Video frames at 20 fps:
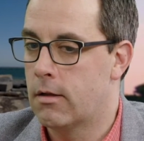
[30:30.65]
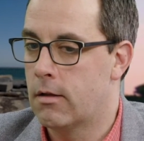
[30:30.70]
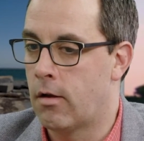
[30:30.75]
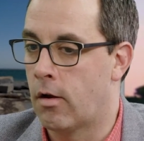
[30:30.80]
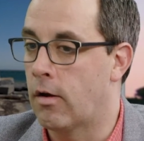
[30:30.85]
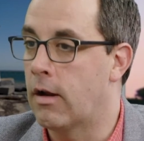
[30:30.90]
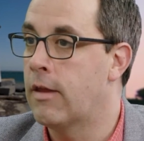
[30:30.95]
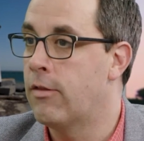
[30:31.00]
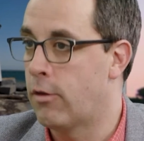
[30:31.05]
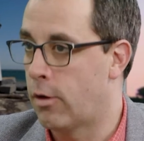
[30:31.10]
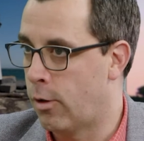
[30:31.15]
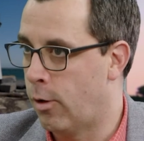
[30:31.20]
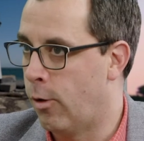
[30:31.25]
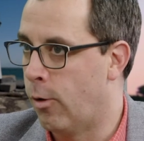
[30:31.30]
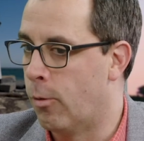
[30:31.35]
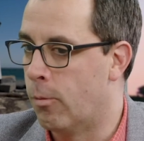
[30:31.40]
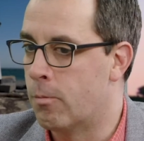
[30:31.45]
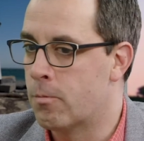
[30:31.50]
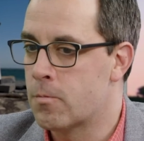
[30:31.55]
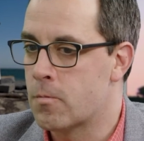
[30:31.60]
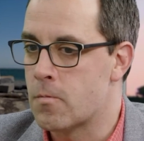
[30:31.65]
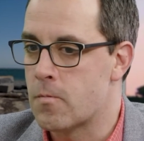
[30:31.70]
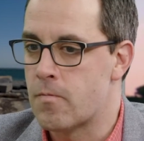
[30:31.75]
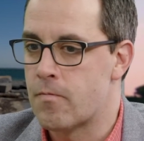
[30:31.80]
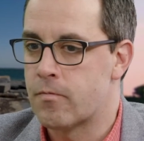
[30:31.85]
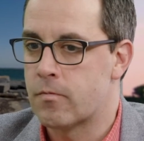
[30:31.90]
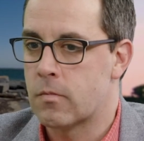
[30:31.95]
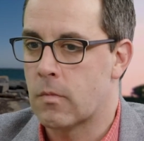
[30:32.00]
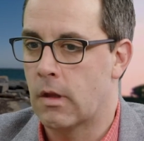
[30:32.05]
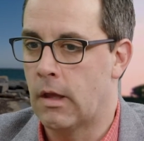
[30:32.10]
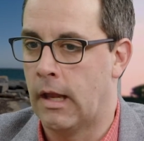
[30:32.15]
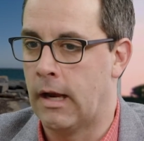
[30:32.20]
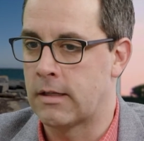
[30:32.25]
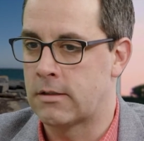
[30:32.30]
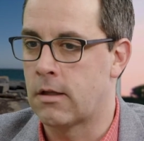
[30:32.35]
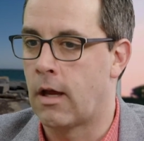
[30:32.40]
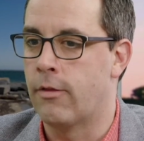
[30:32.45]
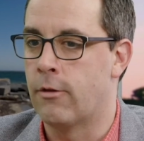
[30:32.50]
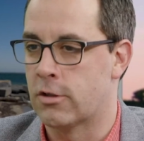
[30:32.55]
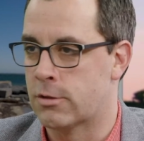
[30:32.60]
are in their home and i
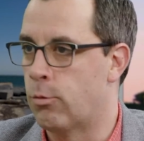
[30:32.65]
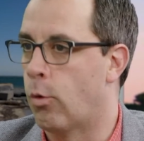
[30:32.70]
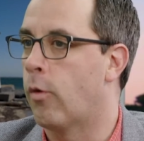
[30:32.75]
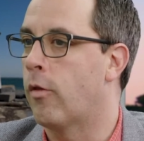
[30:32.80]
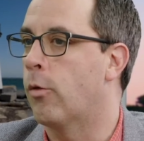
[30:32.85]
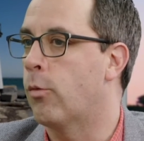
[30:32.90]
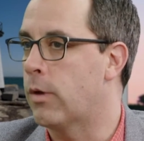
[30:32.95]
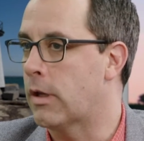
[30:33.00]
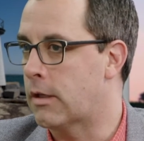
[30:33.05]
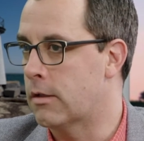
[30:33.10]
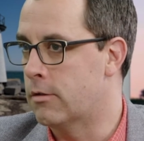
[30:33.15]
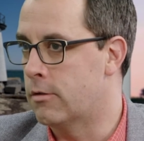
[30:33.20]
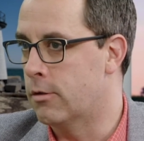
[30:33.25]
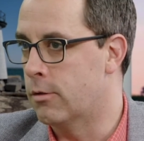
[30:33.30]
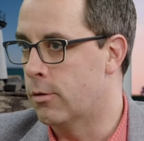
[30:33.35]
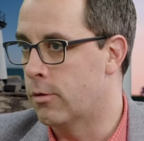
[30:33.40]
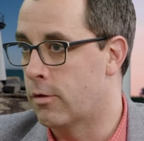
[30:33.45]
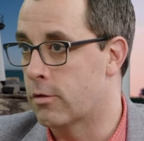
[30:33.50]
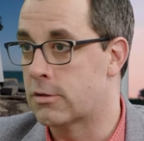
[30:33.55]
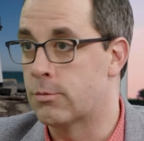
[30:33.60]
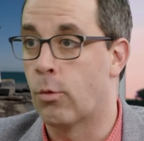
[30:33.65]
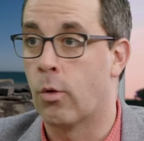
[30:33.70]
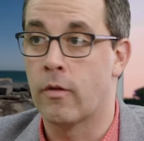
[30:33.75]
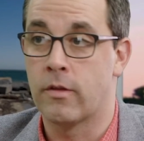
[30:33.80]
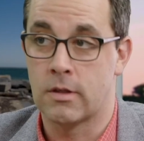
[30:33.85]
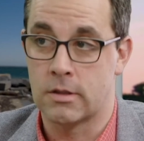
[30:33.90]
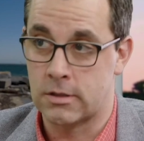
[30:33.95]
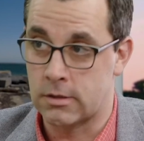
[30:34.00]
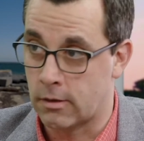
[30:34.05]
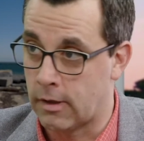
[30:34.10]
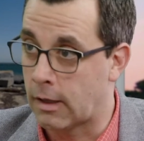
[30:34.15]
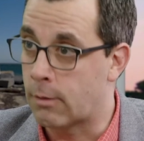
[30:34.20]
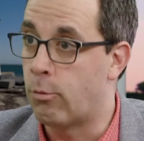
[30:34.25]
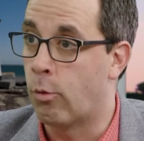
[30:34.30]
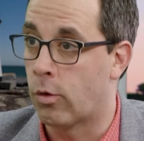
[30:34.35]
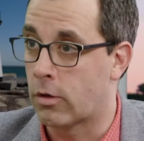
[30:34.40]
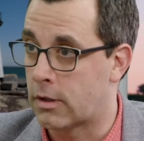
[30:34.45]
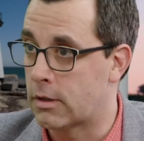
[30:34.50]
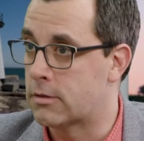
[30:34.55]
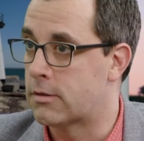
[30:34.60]
thought there's more that we can do there's more that the select
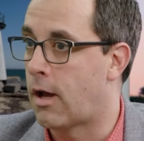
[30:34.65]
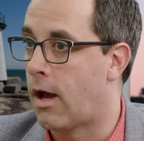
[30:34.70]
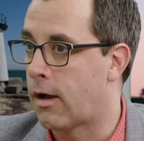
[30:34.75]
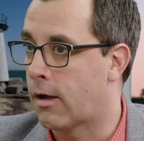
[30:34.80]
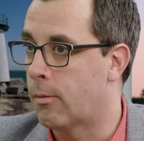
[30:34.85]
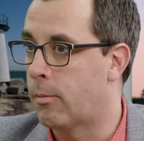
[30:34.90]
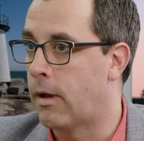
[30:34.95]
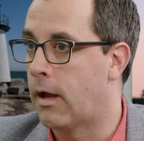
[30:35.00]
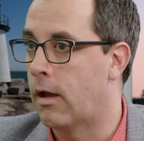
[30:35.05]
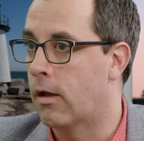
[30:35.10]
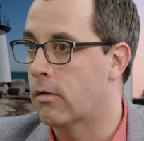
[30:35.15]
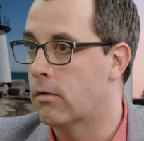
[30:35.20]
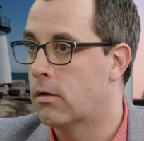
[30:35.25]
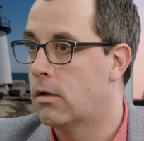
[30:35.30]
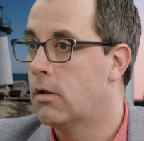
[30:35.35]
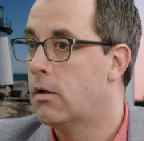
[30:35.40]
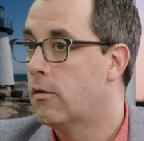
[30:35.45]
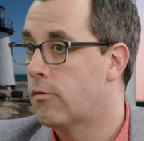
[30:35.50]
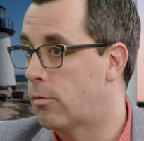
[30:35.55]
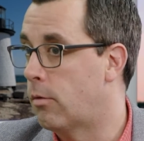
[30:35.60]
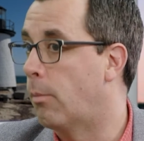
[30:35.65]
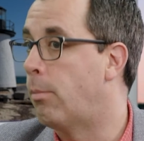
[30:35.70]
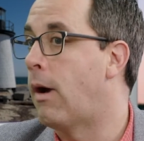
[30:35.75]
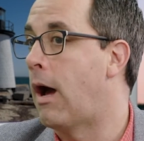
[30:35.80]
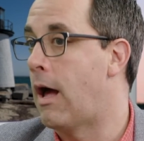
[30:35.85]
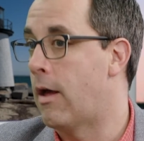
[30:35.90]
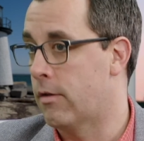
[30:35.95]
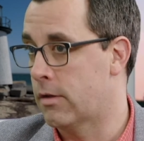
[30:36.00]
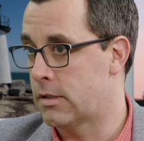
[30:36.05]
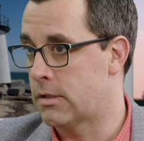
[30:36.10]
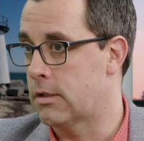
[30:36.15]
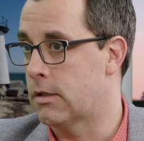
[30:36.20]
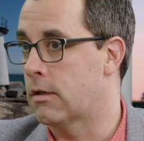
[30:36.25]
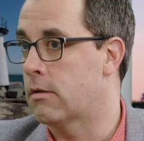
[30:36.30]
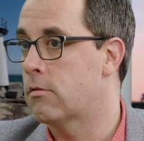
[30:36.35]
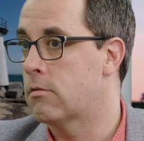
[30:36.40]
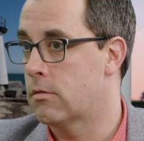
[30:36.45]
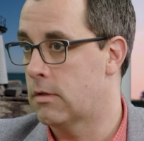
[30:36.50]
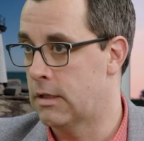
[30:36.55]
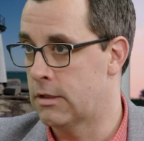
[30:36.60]
board can talk about from a
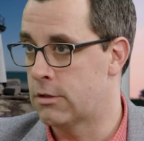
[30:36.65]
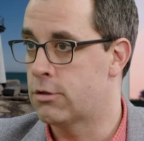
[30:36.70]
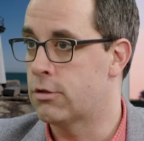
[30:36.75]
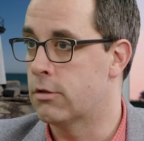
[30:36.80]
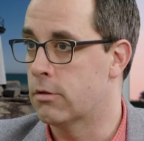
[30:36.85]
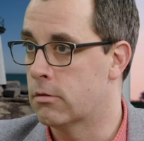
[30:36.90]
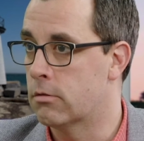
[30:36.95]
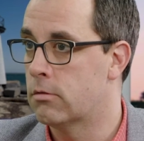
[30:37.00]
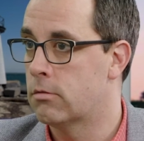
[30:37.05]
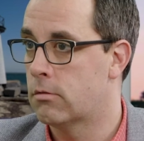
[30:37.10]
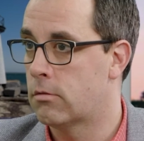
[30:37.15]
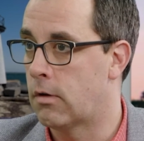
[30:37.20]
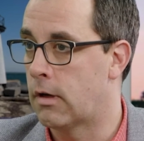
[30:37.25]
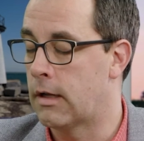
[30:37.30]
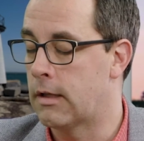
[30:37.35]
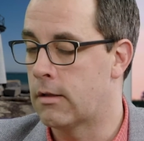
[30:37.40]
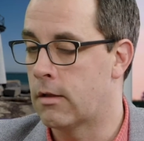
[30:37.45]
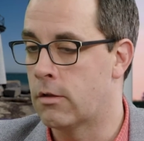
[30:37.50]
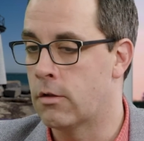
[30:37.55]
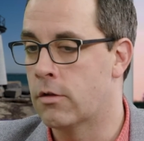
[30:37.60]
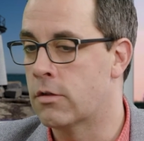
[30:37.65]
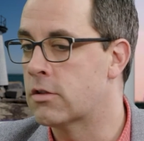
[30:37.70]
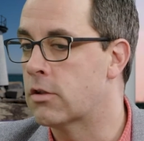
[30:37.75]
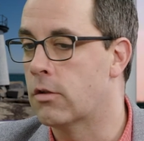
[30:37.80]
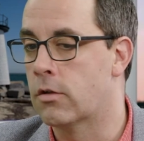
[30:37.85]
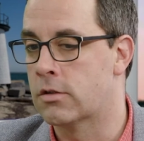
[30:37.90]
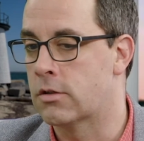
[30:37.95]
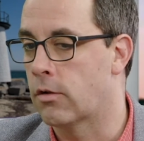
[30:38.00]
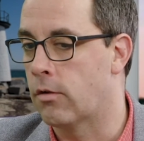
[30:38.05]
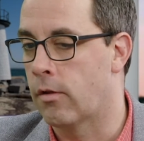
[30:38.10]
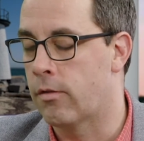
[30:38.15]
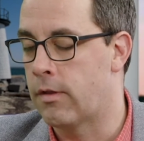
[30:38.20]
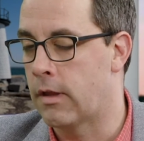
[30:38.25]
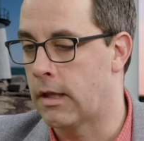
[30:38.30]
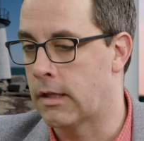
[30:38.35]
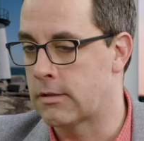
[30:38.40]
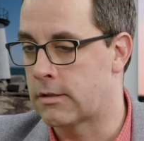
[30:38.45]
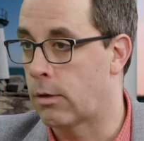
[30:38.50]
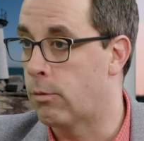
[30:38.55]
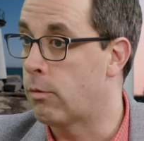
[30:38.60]
policy issue right there's, there's little
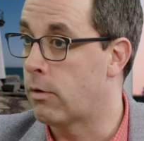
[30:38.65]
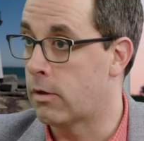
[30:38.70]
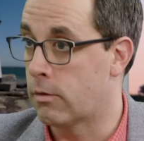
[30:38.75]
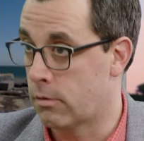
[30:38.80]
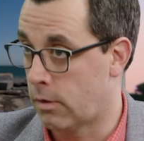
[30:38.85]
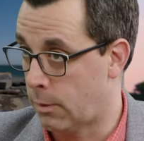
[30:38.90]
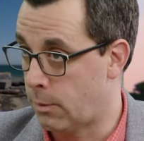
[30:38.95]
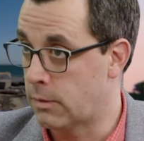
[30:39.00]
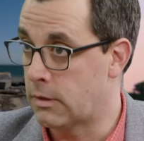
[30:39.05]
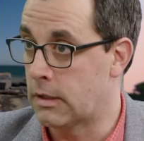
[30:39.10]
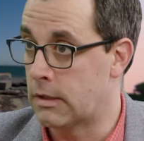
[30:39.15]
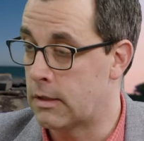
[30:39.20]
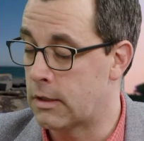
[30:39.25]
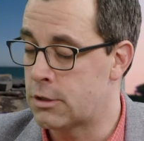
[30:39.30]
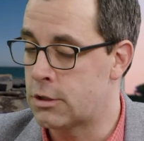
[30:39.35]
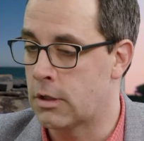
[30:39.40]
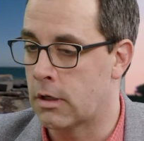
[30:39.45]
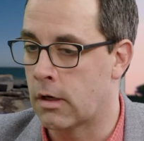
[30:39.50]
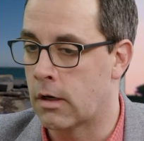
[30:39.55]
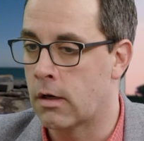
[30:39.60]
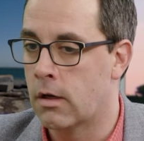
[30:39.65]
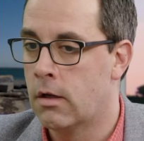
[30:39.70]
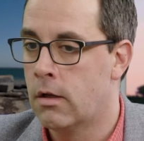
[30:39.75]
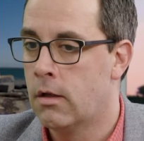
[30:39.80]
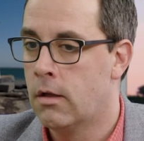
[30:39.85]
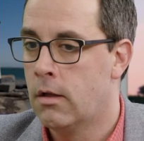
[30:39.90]
things that we like we did this year